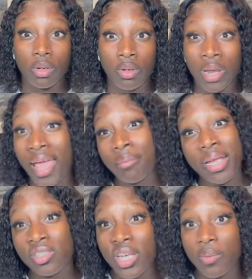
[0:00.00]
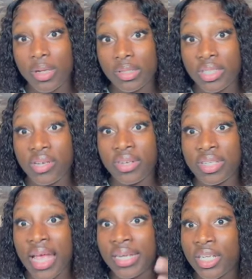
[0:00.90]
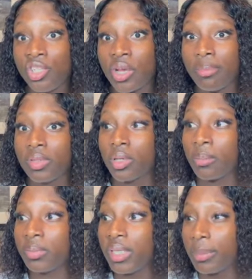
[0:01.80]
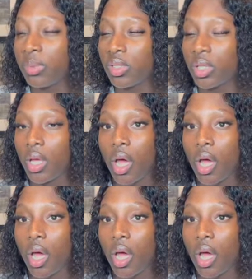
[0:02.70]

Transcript: like my J1 series, I did drop some tips